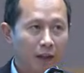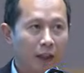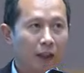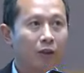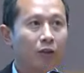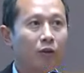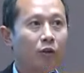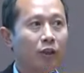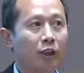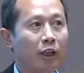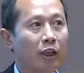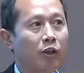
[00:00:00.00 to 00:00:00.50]

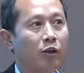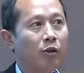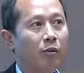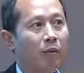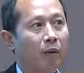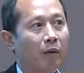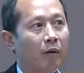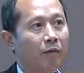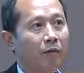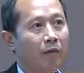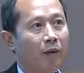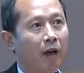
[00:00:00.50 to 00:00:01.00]

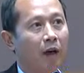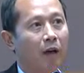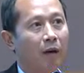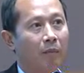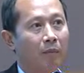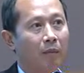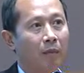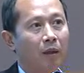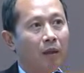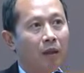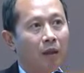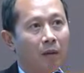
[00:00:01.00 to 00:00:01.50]
legalization
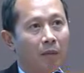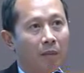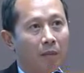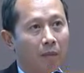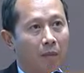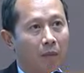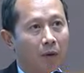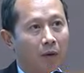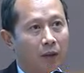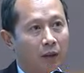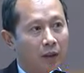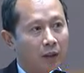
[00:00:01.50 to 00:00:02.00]
of
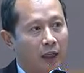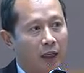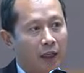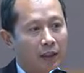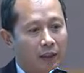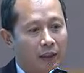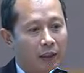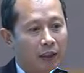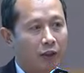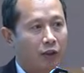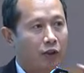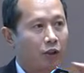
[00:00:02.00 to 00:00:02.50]

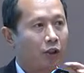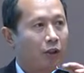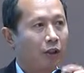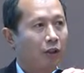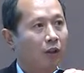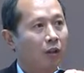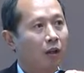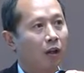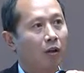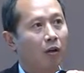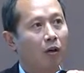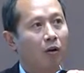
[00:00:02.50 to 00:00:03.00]

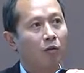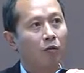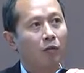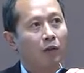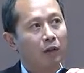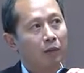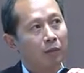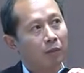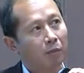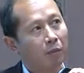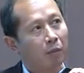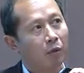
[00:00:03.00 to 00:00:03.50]
modernization
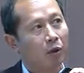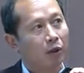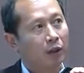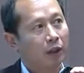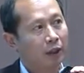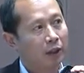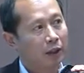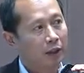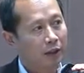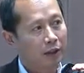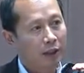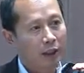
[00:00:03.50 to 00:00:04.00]
over more
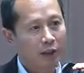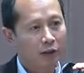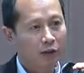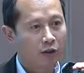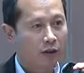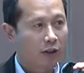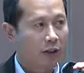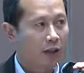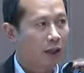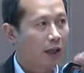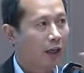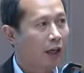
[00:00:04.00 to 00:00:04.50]
than a
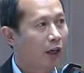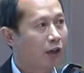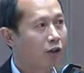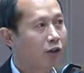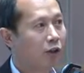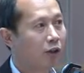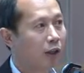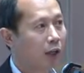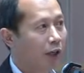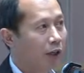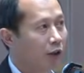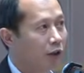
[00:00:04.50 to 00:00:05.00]
century.
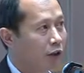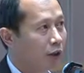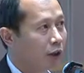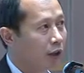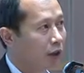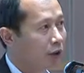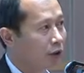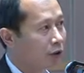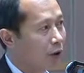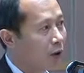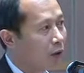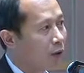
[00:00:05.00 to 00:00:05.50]
Actually, Asia
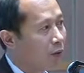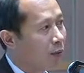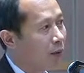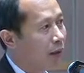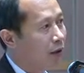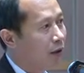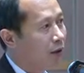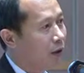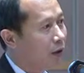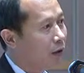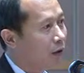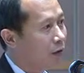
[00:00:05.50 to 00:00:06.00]
has
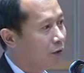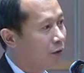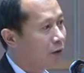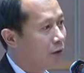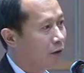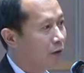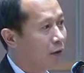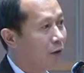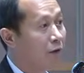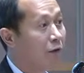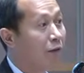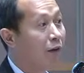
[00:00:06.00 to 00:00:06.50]
already
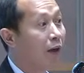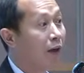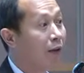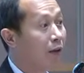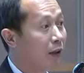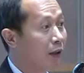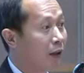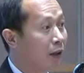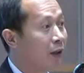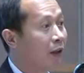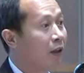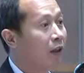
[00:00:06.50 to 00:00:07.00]
offered a
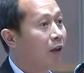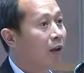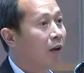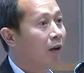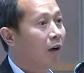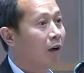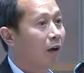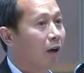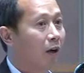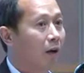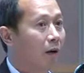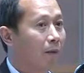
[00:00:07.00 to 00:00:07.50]
very
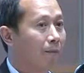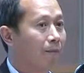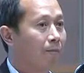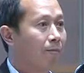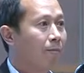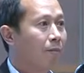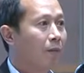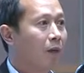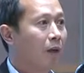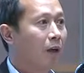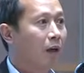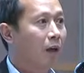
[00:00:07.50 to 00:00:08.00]

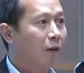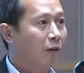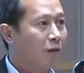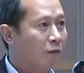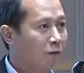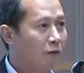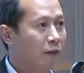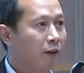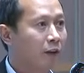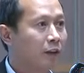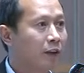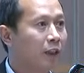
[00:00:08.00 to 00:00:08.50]

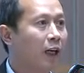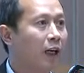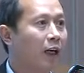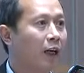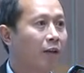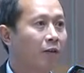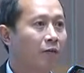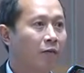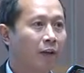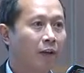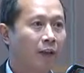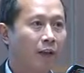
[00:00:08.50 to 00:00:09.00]

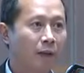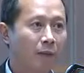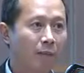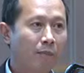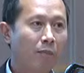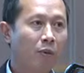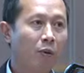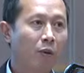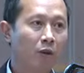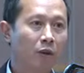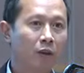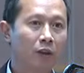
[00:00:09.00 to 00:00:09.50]
fertile, very
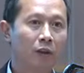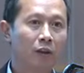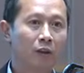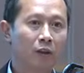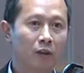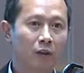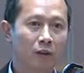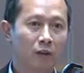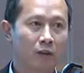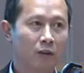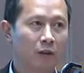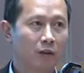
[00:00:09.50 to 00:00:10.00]

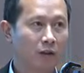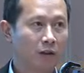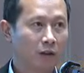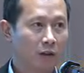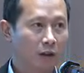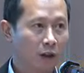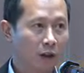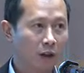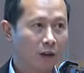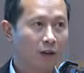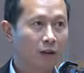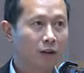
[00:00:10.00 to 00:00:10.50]
important
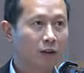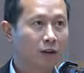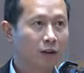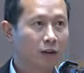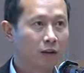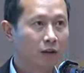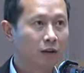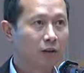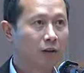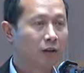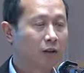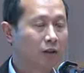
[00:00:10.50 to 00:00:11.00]

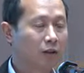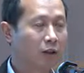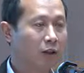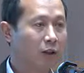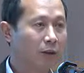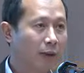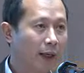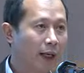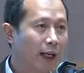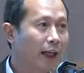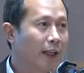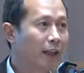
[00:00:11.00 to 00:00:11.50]

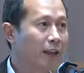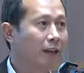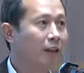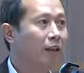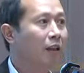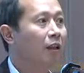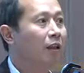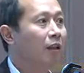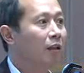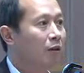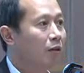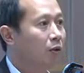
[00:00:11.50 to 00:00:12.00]

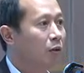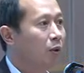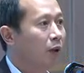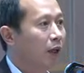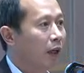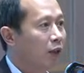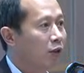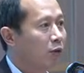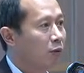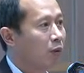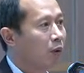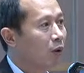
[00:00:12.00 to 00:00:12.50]
terrain to
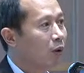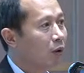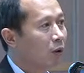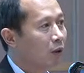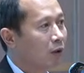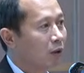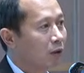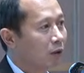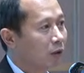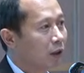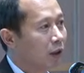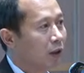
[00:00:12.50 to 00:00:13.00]

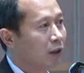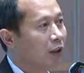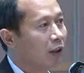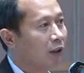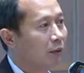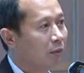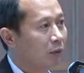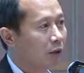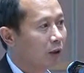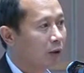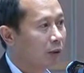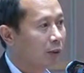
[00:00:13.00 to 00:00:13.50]
explore this
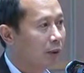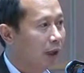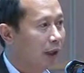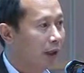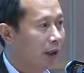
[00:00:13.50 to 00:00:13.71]
contemporary